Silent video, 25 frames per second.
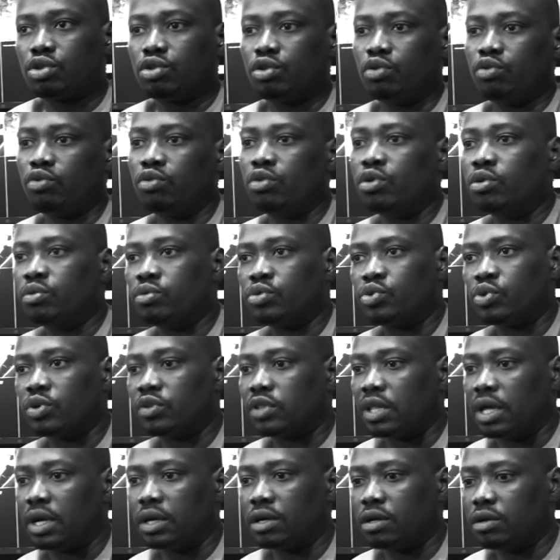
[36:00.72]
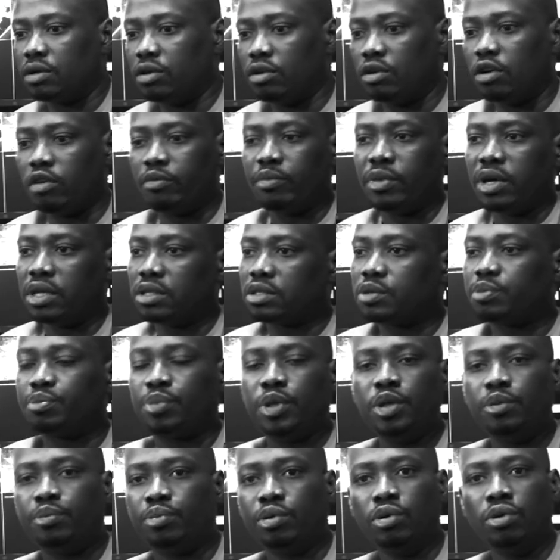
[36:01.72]
the rooms with like government
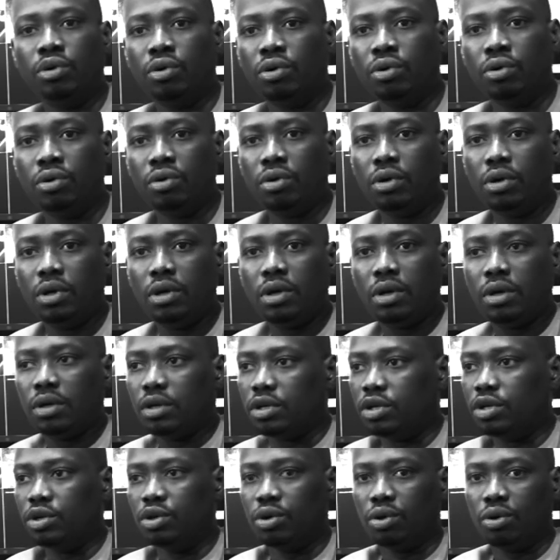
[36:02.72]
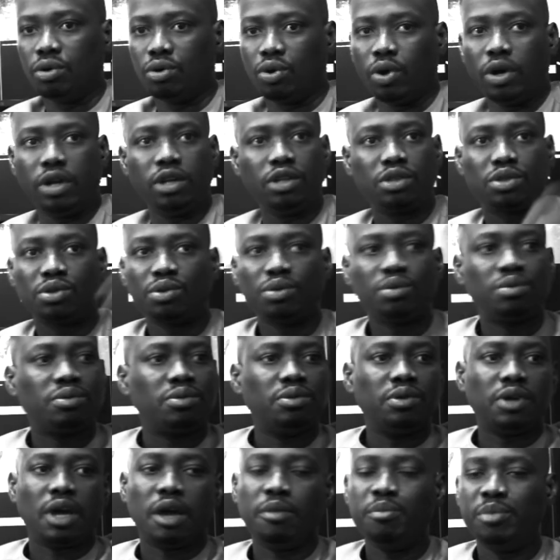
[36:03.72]
people, you know, going into
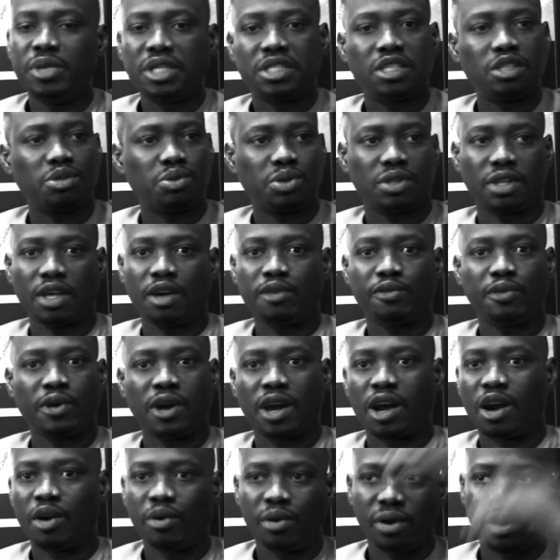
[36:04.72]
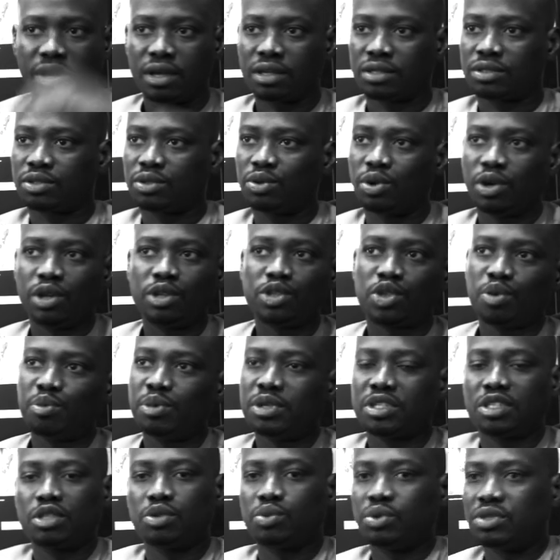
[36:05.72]
meetings with FIRS, going into
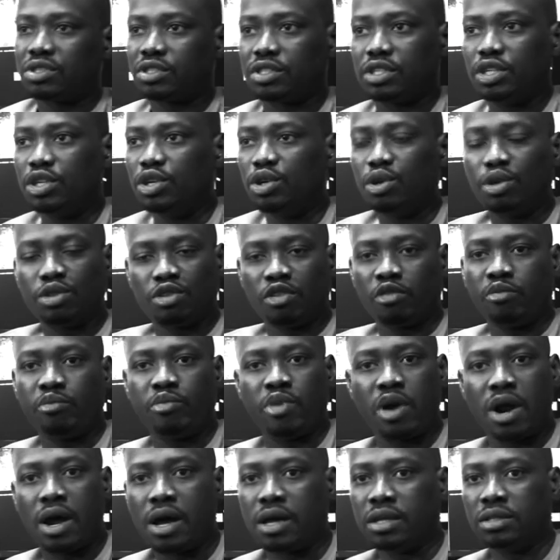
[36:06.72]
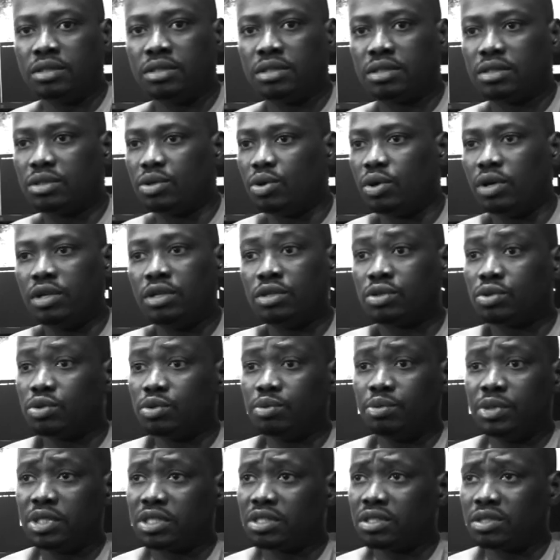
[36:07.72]
meetings with CEOs of brands, going into
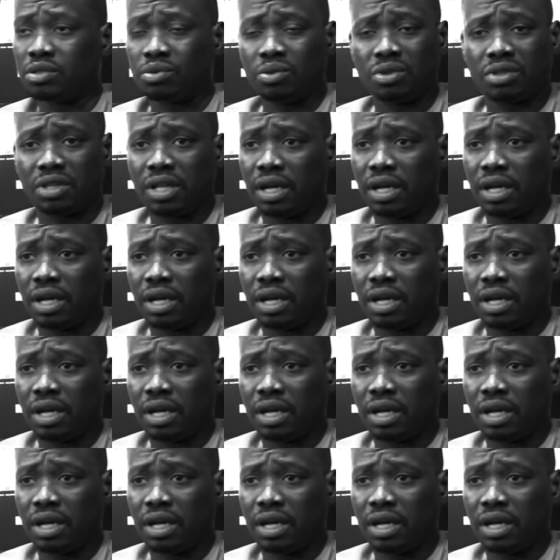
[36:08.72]
meetings with